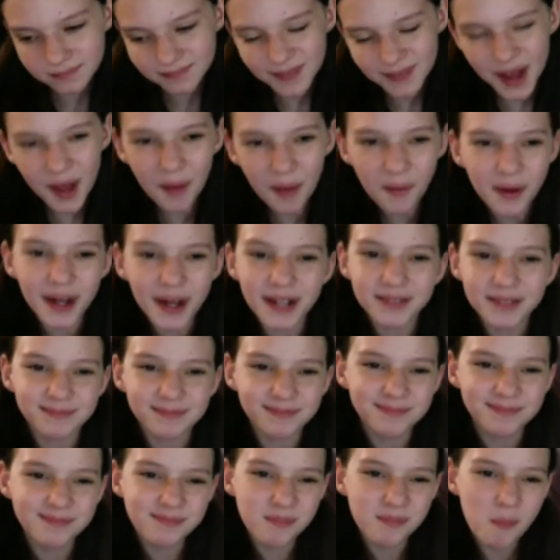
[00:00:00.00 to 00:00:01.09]
I don't know.
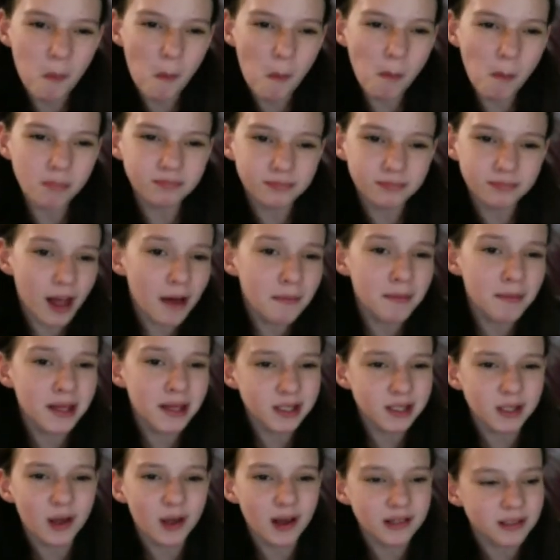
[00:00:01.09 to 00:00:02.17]
I have
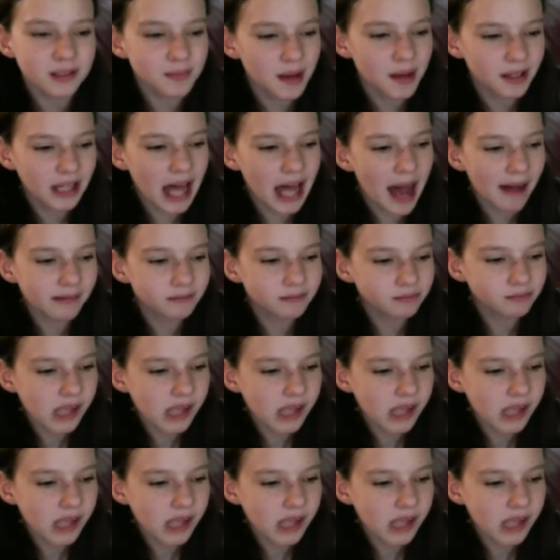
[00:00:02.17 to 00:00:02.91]
mixed thoughts about that.